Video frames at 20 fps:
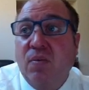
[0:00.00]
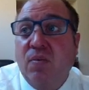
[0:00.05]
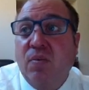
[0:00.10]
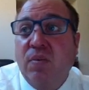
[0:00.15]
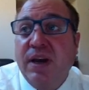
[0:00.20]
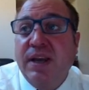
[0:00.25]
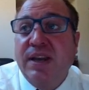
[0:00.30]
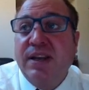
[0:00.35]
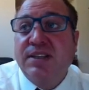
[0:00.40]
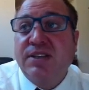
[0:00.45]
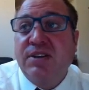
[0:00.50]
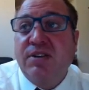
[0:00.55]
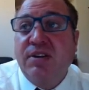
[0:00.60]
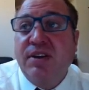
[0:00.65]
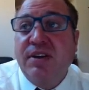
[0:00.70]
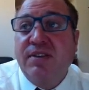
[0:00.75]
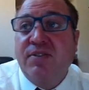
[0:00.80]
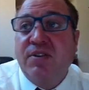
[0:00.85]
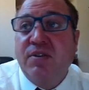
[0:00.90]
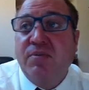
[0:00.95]
when is their
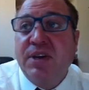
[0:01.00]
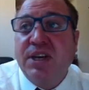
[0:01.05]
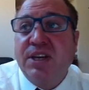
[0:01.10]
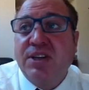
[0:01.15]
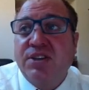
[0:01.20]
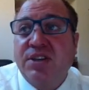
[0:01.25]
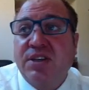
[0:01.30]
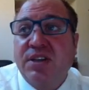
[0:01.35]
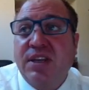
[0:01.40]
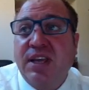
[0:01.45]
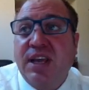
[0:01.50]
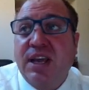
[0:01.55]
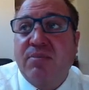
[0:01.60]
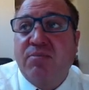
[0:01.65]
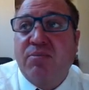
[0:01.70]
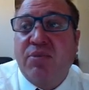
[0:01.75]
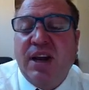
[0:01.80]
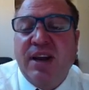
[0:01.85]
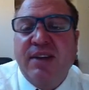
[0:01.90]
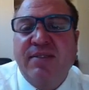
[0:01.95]
information
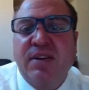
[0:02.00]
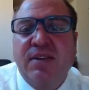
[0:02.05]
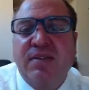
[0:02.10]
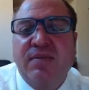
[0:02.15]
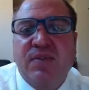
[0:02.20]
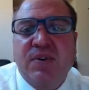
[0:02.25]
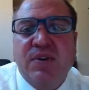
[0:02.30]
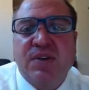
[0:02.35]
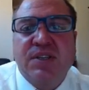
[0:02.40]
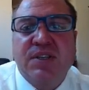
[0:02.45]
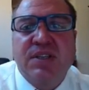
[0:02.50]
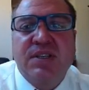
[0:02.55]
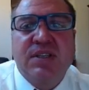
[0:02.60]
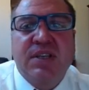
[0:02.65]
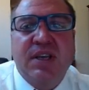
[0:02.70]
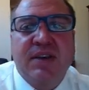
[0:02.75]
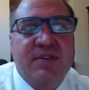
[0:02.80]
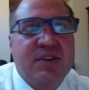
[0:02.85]
kept private versus